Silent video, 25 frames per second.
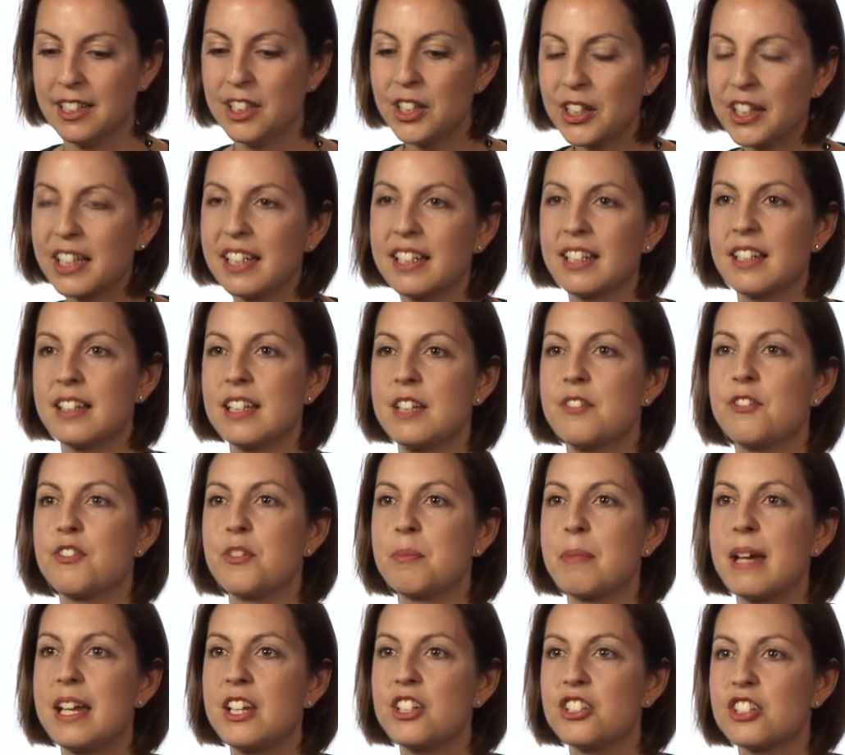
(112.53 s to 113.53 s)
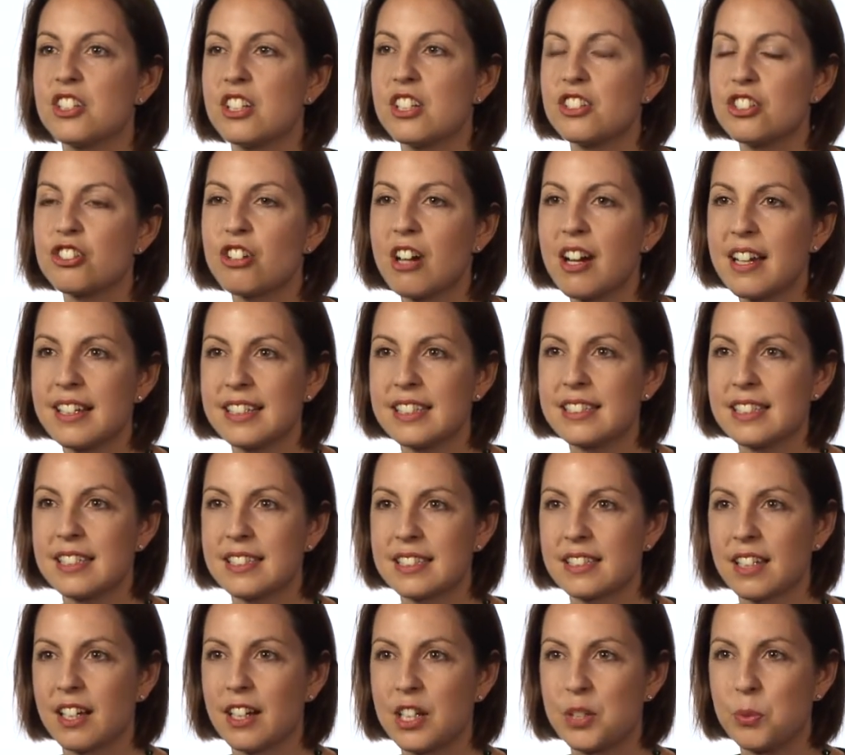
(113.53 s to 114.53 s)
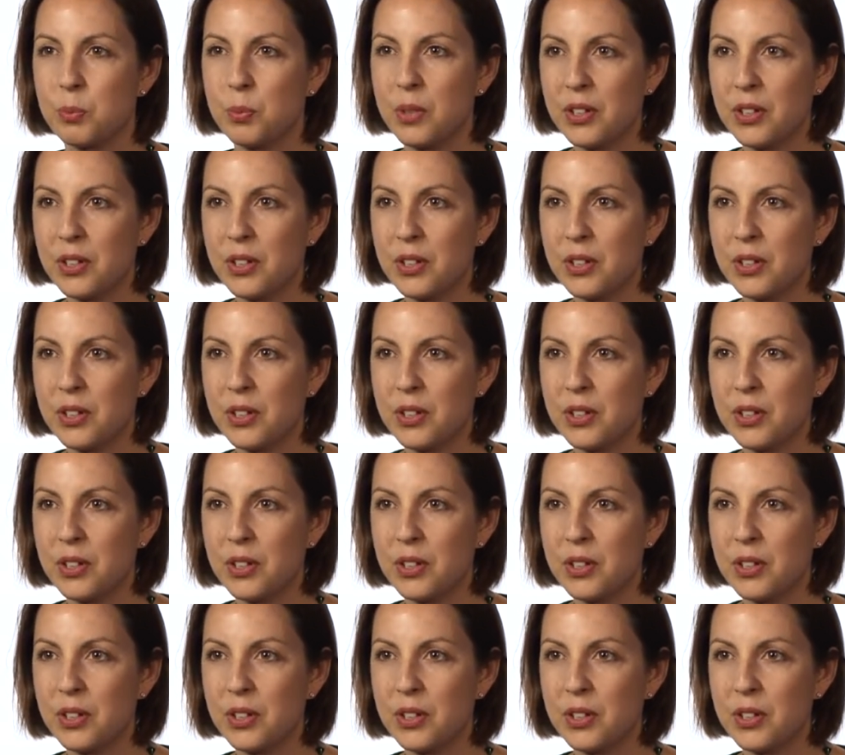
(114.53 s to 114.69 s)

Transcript: looking at the information and trying to decide,